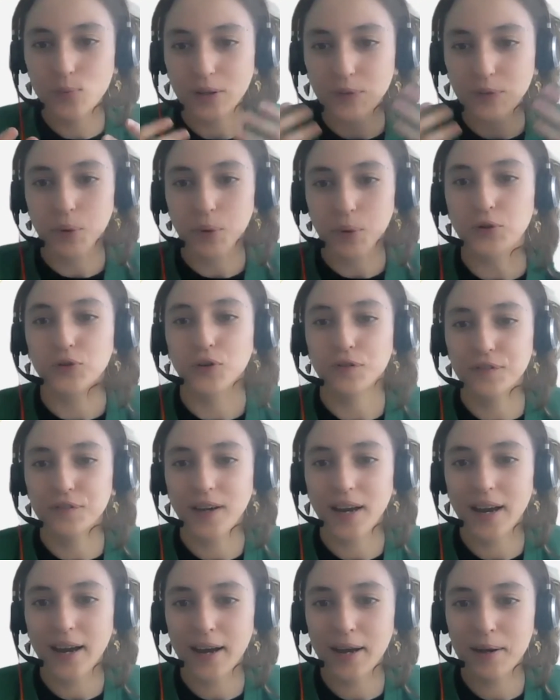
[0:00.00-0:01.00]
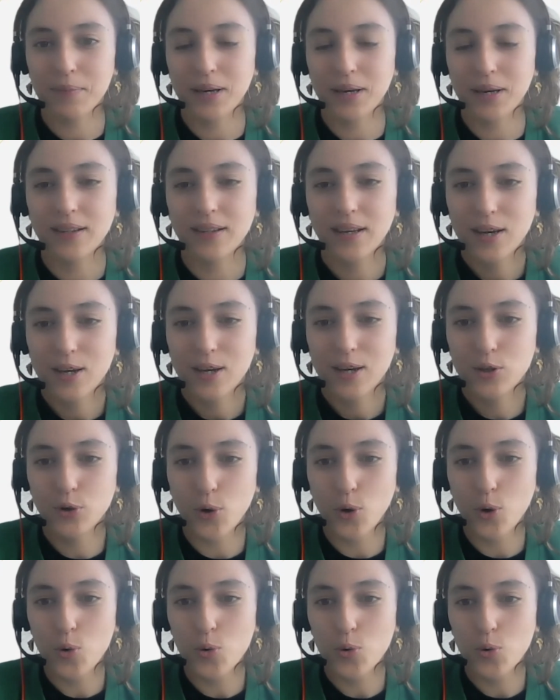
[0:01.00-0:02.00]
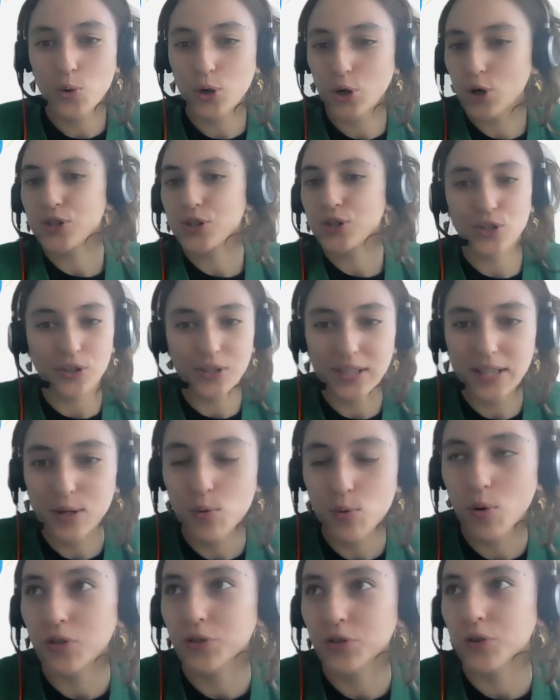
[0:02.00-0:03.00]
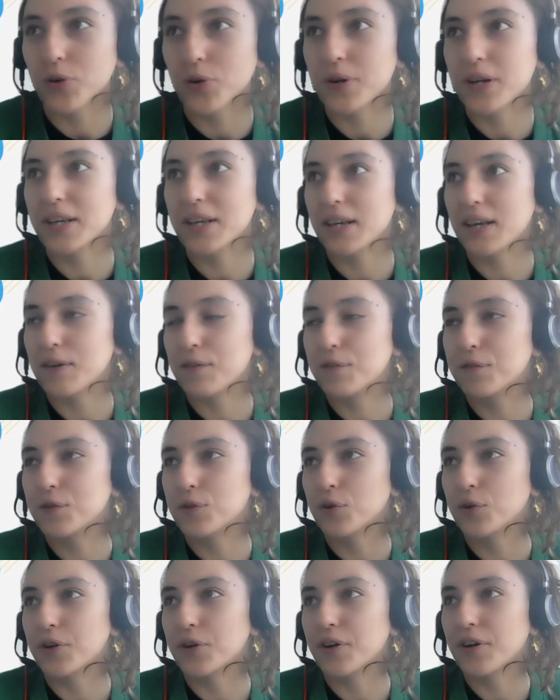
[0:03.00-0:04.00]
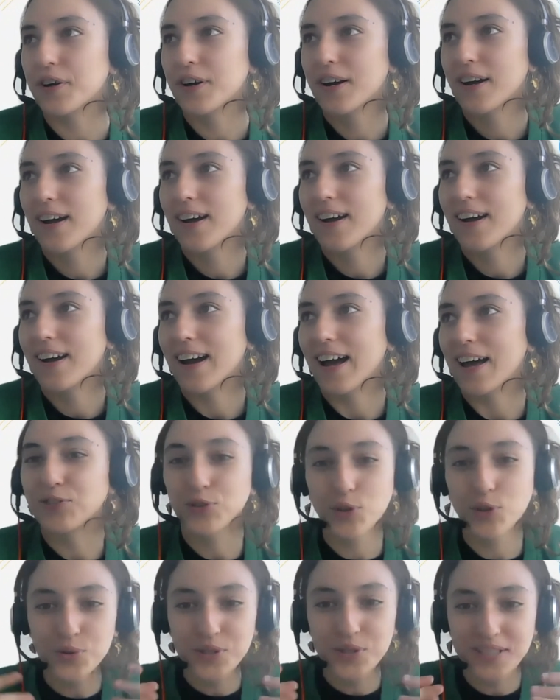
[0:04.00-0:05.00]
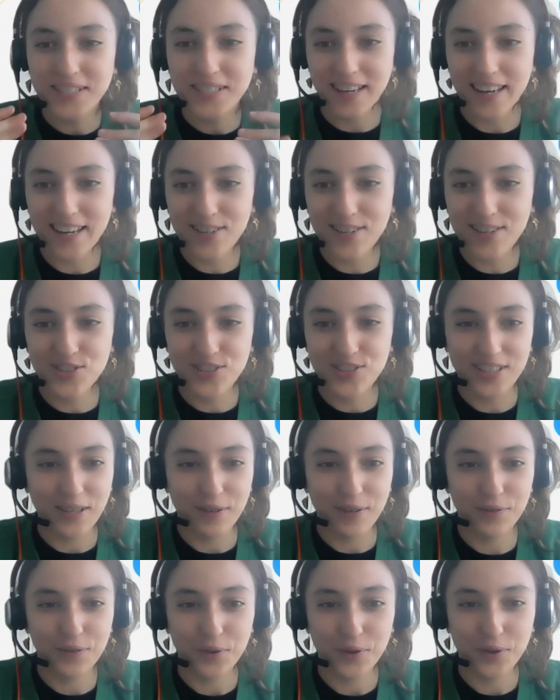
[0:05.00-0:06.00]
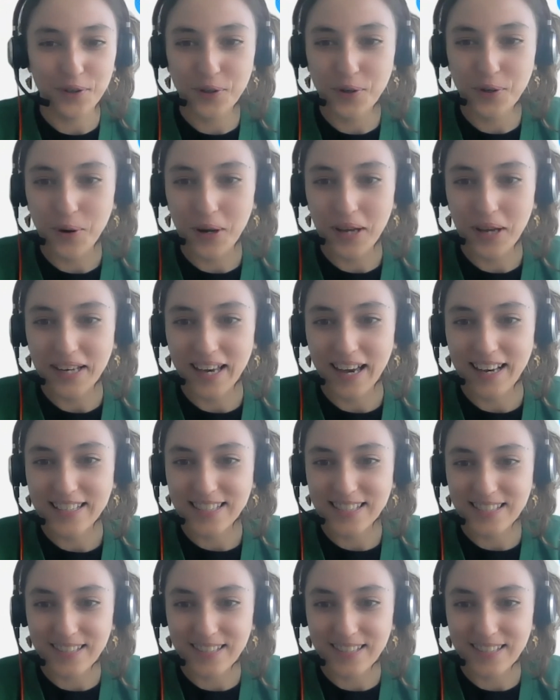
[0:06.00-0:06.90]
what point of time. And you're all constantly wondering if you're at the good stage, if you're going as